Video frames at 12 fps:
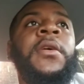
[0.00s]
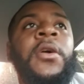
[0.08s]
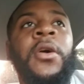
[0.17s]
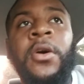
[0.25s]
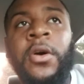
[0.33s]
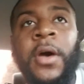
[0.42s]

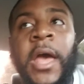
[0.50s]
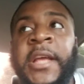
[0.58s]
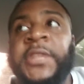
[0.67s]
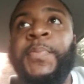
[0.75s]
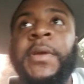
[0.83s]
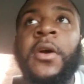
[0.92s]

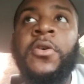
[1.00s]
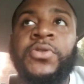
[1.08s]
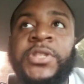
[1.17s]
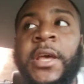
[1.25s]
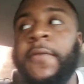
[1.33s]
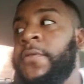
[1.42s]
HBO
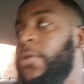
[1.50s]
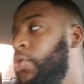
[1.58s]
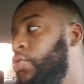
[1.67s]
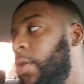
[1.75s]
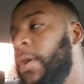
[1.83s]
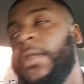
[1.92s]

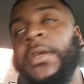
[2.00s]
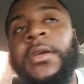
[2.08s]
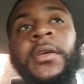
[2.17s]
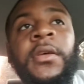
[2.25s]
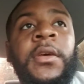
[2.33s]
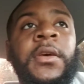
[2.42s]
self-destructed,
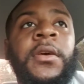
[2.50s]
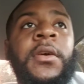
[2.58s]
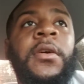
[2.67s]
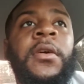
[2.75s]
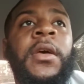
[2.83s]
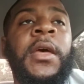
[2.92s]

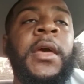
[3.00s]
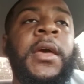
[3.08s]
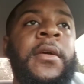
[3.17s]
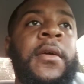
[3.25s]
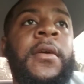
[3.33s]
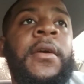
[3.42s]

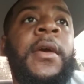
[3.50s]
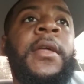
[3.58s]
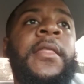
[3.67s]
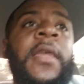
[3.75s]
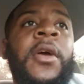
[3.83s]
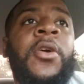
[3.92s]

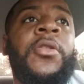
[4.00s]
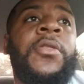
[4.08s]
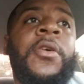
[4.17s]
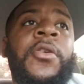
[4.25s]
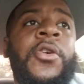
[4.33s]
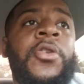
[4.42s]
and
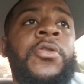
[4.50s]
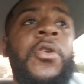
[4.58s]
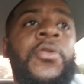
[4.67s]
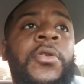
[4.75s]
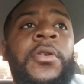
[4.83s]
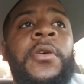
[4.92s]
they're no
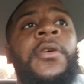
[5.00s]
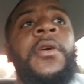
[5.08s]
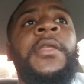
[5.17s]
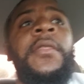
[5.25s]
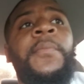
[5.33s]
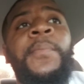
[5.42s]
longer
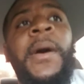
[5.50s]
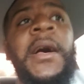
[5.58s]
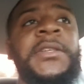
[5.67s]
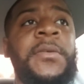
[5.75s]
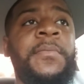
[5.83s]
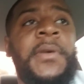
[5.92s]
in the
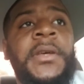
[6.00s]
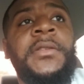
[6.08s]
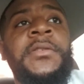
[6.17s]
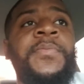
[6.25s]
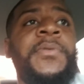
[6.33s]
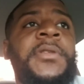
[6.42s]
boxing
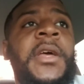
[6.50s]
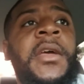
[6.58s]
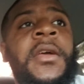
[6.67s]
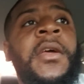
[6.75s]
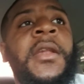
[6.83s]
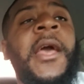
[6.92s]
business, but they
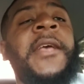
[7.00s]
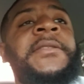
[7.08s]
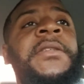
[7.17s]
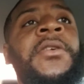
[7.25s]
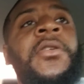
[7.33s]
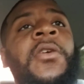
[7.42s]

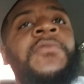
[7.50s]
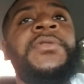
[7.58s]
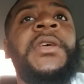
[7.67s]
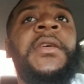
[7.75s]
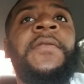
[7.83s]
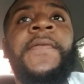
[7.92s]
still on
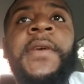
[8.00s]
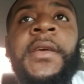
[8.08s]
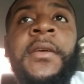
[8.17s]
TV.